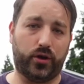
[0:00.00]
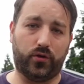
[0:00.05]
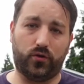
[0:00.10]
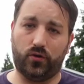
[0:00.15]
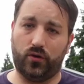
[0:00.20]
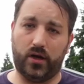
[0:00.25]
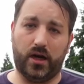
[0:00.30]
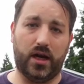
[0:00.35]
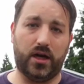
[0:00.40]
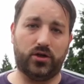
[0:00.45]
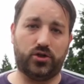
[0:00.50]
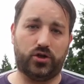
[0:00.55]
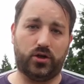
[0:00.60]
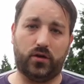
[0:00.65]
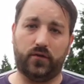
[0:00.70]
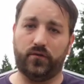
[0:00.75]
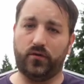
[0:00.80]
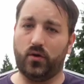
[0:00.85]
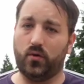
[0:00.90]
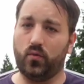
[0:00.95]
the creation
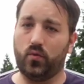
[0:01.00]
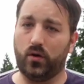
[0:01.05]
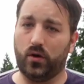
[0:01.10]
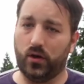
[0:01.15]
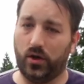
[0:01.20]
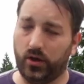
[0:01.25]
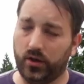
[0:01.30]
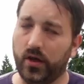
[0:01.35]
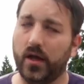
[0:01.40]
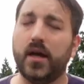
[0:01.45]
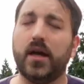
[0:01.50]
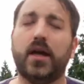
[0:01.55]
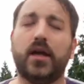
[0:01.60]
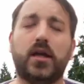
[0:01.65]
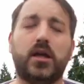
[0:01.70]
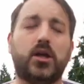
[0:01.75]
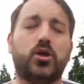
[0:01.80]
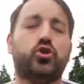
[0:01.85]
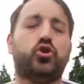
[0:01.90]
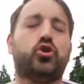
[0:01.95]
of the world.
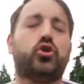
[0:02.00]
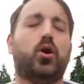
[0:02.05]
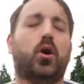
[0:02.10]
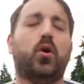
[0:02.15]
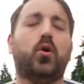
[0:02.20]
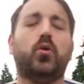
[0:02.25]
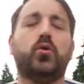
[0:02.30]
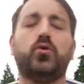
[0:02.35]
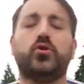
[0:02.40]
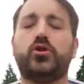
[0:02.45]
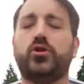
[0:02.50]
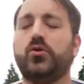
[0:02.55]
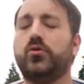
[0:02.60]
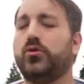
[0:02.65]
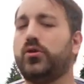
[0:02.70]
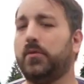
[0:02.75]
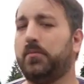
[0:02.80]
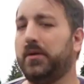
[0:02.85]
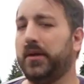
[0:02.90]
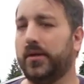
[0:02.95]
He chose you
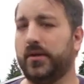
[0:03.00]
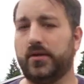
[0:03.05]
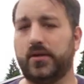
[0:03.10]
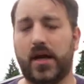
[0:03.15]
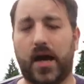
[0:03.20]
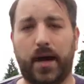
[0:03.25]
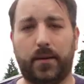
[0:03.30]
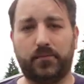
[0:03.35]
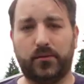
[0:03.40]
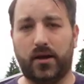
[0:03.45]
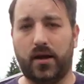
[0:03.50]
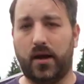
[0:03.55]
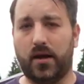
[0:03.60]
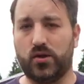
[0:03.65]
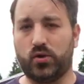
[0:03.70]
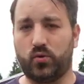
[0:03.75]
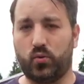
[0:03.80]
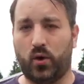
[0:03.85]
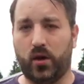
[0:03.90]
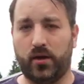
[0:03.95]
to be adopted
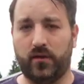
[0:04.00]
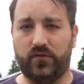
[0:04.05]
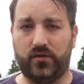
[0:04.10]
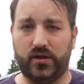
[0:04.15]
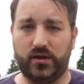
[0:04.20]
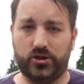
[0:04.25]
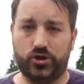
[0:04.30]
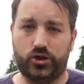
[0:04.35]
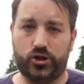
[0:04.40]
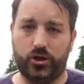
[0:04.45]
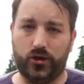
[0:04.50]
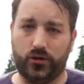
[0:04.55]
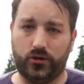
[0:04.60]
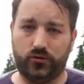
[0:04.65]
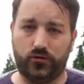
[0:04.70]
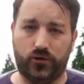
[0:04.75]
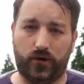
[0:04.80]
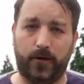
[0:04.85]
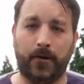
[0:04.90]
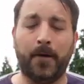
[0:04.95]
as one of his
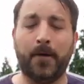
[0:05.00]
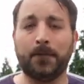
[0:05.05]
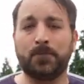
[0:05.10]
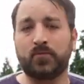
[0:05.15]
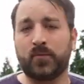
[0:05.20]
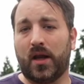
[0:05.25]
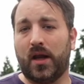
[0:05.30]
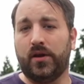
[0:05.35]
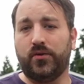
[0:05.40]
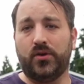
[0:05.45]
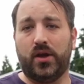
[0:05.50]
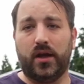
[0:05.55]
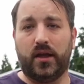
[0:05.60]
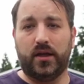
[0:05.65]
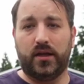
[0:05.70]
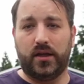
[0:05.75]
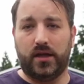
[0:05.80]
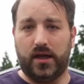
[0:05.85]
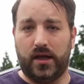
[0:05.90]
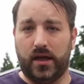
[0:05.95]
children, and
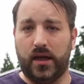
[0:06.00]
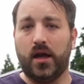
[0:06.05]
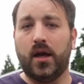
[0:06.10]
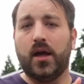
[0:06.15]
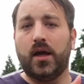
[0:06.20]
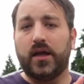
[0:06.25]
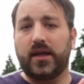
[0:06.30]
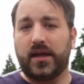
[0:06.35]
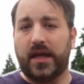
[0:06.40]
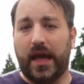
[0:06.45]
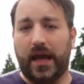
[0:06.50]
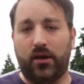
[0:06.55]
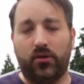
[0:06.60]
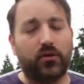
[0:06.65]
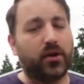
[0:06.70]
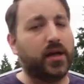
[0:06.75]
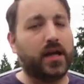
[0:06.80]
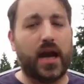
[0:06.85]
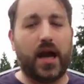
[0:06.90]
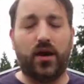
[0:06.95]
then he
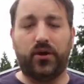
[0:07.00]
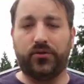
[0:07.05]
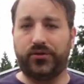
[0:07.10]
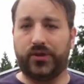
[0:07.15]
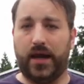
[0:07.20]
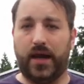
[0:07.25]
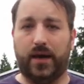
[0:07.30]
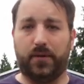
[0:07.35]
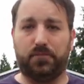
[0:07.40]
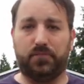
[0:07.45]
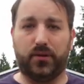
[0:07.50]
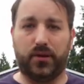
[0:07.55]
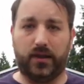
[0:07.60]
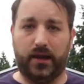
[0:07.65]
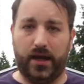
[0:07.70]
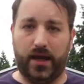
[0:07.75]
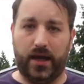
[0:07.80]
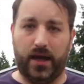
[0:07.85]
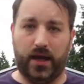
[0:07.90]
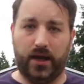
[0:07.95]
carried out that
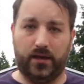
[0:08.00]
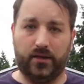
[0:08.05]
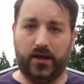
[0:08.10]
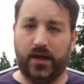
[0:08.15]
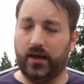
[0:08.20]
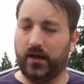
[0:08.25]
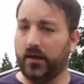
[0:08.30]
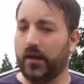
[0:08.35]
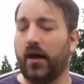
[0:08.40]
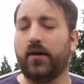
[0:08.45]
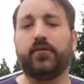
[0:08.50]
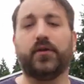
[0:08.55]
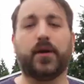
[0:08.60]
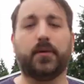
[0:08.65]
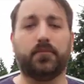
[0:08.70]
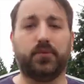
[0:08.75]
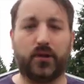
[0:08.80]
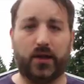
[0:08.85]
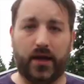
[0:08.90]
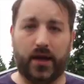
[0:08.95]
plan, that
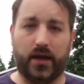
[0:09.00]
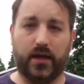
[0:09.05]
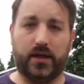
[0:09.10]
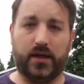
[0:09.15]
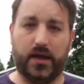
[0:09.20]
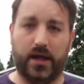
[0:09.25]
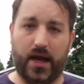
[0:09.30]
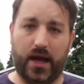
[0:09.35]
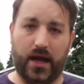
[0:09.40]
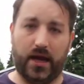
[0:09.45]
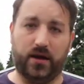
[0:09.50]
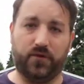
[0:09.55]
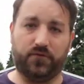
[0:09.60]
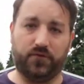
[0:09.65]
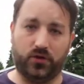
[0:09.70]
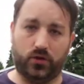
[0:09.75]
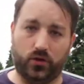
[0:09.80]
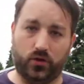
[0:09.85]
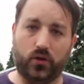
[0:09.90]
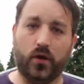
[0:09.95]
loving plan he had
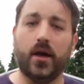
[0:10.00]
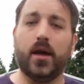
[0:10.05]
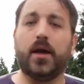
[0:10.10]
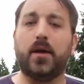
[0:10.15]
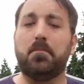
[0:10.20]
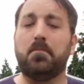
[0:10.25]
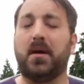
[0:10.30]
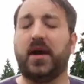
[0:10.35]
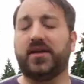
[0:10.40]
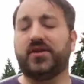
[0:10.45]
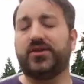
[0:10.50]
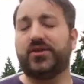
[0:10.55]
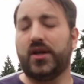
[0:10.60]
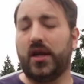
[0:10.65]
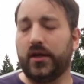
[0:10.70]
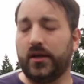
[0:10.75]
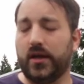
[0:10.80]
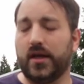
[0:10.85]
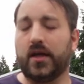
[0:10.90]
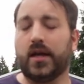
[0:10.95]
for you, by
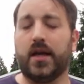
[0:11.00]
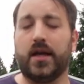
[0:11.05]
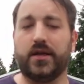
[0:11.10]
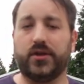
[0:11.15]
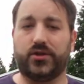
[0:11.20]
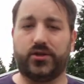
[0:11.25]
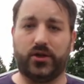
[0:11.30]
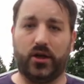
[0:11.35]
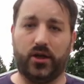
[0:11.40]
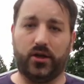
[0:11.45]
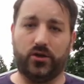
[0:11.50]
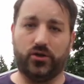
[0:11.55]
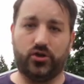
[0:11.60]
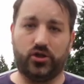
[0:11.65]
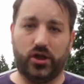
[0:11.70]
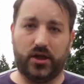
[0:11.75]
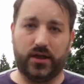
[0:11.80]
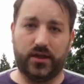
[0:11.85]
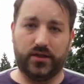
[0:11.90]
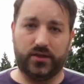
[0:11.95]
sending his son
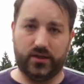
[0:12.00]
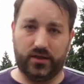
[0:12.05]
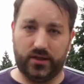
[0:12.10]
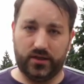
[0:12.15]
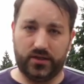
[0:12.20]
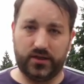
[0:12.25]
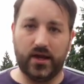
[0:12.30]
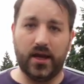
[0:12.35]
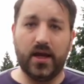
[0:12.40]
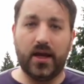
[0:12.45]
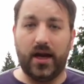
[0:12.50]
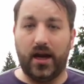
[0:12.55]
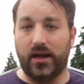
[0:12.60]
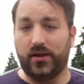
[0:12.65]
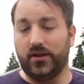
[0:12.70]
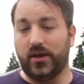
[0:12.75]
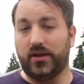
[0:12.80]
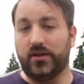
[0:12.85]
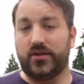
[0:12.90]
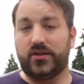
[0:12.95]
Jesus,
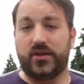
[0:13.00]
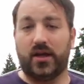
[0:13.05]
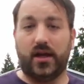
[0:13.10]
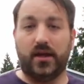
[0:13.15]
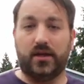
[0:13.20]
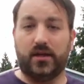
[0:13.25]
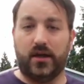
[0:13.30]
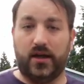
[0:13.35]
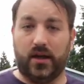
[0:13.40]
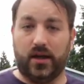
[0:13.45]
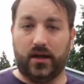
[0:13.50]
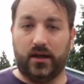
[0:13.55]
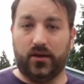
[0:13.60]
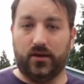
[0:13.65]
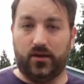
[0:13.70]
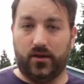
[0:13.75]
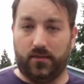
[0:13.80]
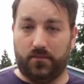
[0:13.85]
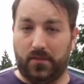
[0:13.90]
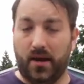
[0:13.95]
and then
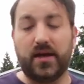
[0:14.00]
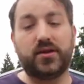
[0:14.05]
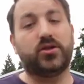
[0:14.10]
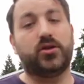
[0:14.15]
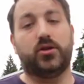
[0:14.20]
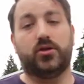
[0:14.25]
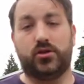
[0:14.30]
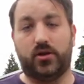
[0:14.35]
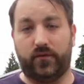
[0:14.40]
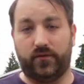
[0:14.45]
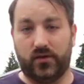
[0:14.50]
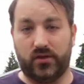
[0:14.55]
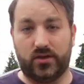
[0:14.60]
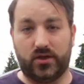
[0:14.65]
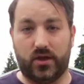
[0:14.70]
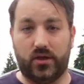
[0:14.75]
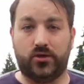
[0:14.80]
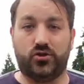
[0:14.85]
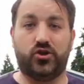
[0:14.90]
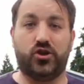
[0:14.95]
sending the message of his
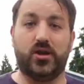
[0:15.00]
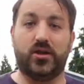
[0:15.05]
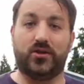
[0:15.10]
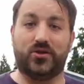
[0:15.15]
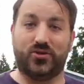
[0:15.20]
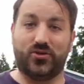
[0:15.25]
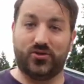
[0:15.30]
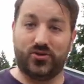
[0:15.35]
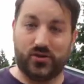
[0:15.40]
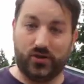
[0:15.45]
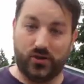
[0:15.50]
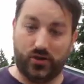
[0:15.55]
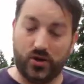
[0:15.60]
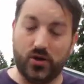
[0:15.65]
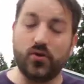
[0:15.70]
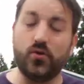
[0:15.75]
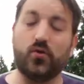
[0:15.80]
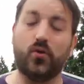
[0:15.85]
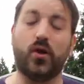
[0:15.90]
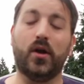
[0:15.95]
son Jesus to
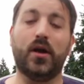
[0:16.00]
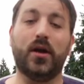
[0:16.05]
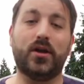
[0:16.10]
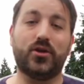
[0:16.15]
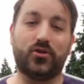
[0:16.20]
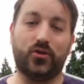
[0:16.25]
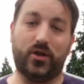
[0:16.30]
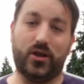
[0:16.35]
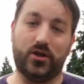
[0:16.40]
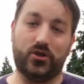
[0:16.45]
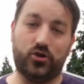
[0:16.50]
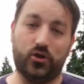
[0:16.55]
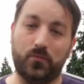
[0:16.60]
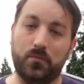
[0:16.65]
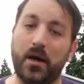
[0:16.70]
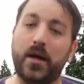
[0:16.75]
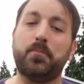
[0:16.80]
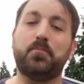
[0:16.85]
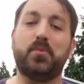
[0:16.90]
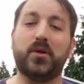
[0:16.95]
you so that you
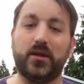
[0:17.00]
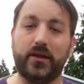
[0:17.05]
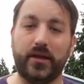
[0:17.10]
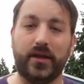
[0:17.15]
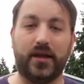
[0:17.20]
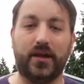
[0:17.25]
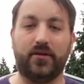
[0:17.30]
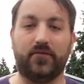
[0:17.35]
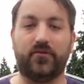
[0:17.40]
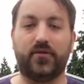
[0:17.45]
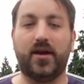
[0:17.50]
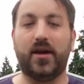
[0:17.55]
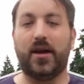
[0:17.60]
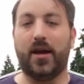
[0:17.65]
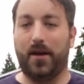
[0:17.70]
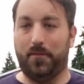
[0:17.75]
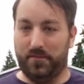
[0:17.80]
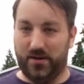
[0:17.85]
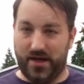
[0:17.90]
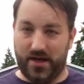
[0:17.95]
might believe
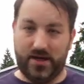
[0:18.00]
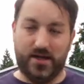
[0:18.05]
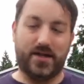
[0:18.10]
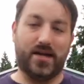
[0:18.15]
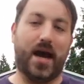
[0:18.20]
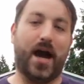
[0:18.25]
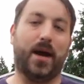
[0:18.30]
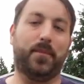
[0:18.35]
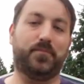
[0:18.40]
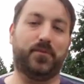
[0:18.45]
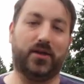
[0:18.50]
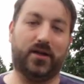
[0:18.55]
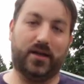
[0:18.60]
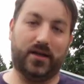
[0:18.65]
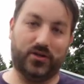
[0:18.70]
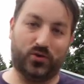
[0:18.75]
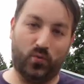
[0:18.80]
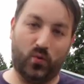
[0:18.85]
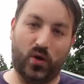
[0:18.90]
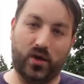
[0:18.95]
and be adopted
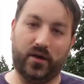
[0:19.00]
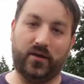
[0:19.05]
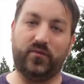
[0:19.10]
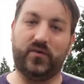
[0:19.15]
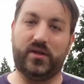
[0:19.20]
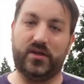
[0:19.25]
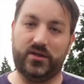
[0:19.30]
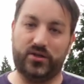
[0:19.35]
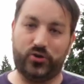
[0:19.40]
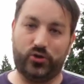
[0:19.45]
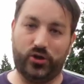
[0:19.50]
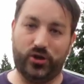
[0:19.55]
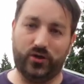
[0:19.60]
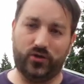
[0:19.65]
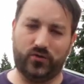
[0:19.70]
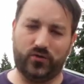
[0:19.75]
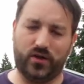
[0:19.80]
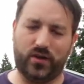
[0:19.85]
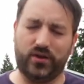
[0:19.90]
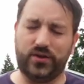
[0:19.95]
as one of his
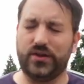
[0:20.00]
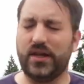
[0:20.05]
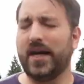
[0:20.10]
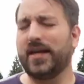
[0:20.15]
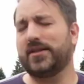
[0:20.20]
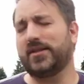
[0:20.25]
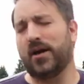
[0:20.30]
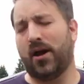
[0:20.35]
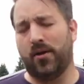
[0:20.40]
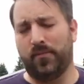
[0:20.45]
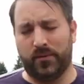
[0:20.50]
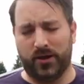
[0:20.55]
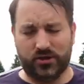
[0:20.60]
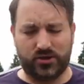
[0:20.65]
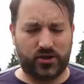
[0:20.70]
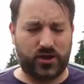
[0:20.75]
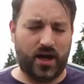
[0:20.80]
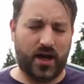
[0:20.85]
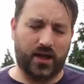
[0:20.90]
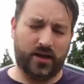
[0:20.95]
children. That's how
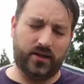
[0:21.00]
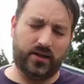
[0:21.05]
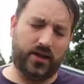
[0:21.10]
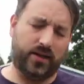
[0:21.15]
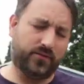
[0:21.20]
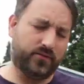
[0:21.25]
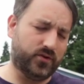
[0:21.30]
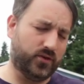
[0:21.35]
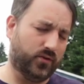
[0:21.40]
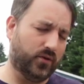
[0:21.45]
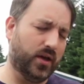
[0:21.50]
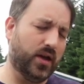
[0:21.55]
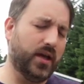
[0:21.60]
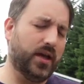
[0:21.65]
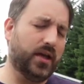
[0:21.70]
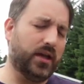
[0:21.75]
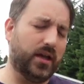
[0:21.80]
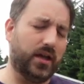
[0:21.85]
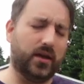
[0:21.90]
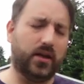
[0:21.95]
much God loves you.
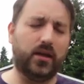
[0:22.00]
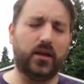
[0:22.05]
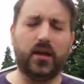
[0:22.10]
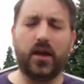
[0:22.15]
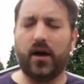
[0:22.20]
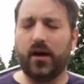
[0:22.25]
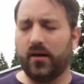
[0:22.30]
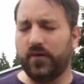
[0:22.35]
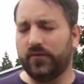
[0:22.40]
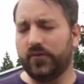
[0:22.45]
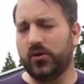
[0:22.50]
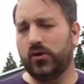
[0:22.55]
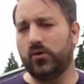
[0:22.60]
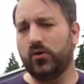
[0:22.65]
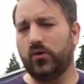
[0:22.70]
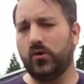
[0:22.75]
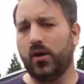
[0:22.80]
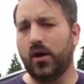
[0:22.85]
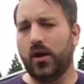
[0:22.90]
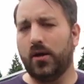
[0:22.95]
He loved
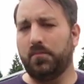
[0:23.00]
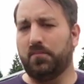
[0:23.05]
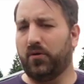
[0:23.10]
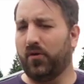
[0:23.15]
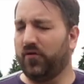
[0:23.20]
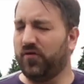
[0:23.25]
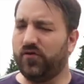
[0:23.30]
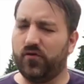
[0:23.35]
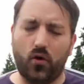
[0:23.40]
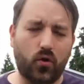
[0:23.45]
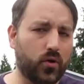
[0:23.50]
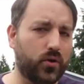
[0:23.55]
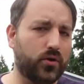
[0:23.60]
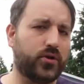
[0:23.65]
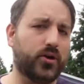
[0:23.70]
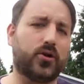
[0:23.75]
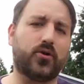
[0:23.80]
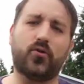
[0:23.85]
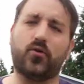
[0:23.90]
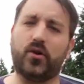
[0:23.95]
you before
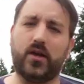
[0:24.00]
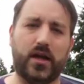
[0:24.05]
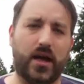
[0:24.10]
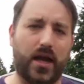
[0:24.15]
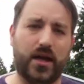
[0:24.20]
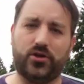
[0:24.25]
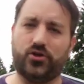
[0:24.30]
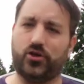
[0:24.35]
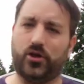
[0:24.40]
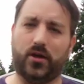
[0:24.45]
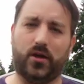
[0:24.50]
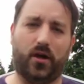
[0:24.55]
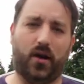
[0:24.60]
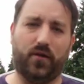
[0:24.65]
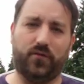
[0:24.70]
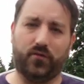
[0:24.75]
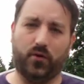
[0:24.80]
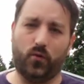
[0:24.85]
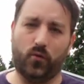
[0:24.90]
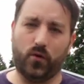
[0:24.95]
the creation
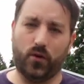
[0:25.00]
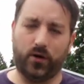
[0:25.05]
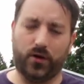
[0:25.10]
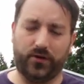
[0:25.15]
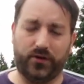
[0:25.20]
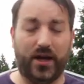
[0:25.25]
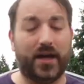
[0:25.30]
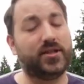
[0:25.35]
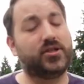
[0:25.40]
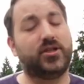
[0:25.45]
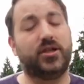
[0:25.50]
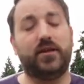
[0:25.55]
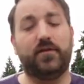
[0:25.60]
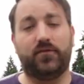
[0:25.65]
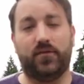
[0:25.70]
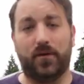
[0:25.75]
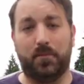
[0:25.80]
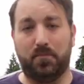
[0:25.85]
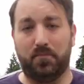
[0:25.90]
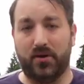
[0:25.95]
of the world. That's
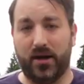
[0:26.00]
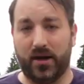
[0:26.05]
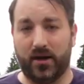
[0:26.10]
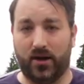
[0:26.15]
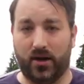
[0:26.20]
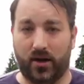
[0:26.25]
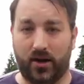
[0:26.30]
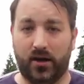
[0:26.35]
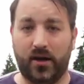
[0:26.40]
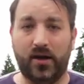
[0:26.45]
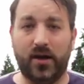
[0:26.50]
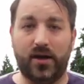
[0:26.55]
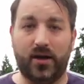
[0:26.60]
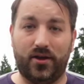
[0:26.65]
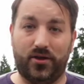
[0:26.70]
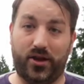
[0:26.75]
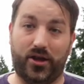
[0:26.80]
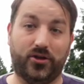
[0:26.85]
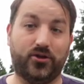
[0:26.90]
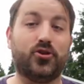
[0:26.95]
even bigger
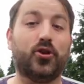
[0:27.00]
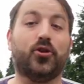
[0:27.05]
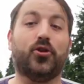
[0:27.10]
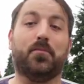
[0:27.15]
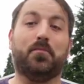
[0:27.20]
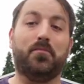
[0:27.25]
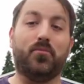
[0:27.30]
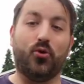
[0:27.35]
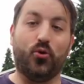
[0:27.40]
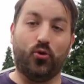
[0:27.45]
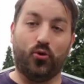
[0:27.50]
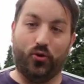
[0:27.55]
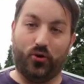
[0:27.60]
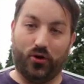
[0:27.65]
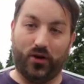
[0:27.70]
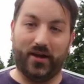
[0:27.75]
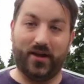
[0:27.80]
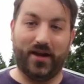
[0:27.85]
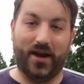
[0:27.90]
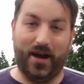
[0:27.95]
than to the moon
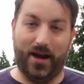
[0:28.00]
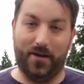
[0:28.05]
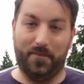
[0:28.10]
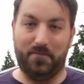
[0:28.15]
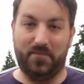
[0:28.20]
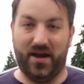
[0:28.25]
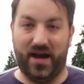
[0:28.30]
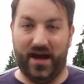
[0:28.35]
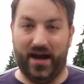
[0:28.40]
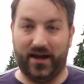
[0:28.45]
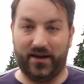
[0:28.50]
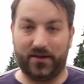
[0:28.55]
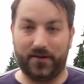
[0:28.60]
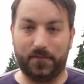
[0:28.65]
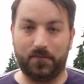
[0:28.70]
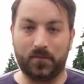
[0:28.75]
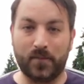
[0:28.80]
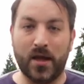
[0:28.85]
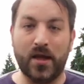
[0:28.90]
and back.